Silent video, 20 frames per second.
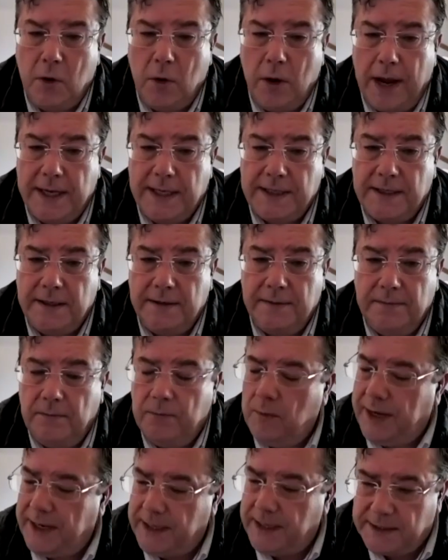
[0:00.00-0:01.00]
customer
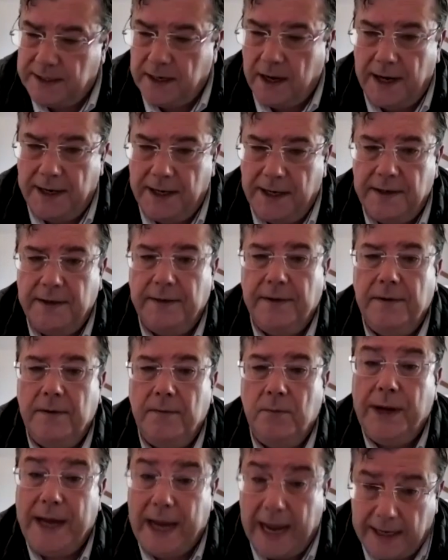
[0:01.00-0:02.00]
request, we
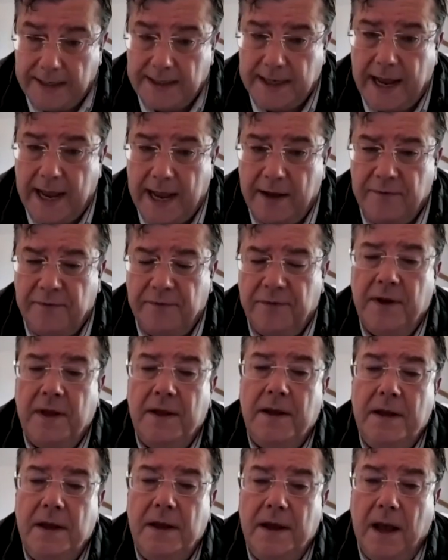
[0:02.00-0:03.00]
decided we
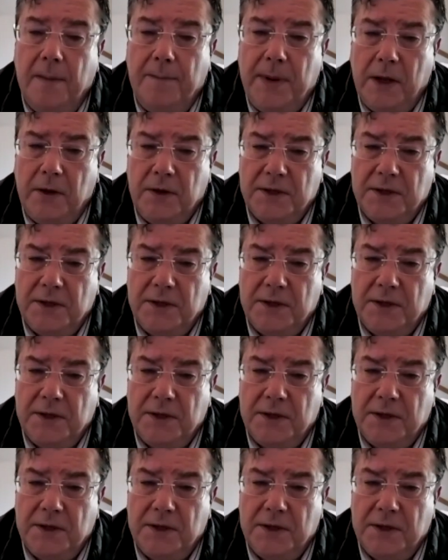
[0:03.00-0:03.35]
had to have